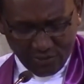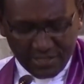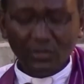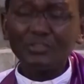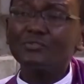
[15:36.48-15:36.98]

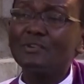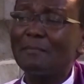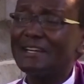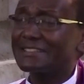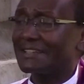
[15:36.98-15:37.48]
on the road to
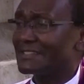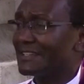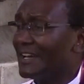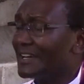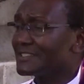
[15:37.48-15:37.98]

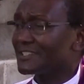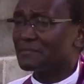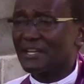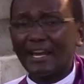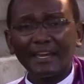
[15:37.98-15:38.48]
Damascus in Acts
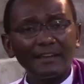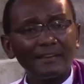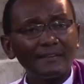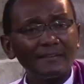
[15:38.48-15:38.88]
chapter 9.